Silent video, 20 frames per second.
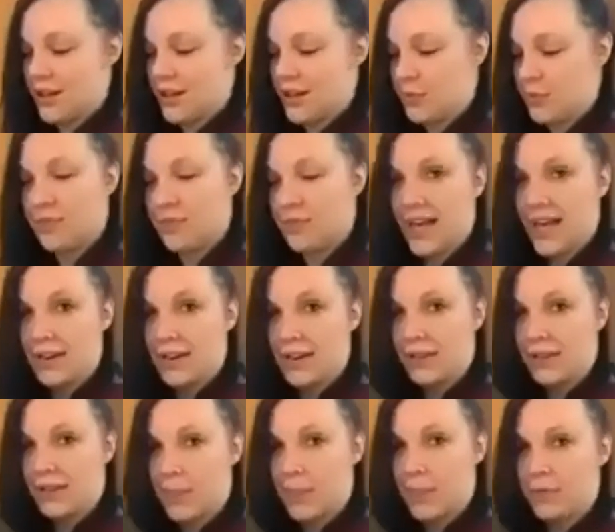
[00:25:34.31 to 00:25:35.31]
We've got a
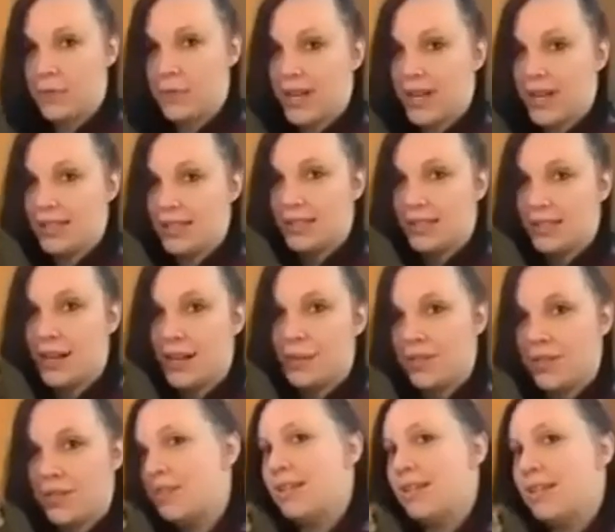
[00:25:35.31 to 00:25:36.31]
couple of friends,
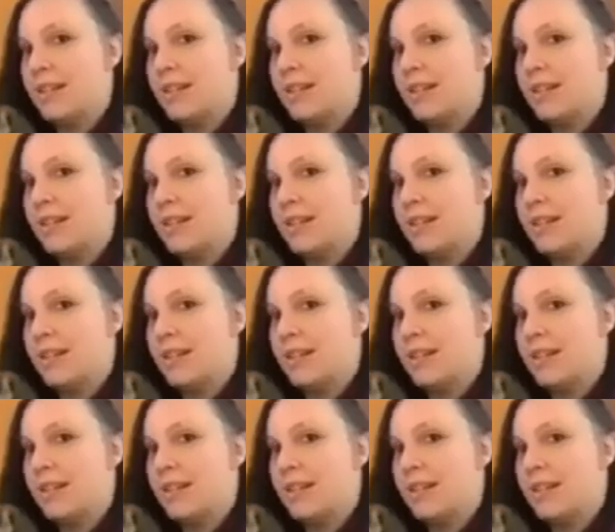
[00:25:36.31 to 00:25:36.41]
Thomasina,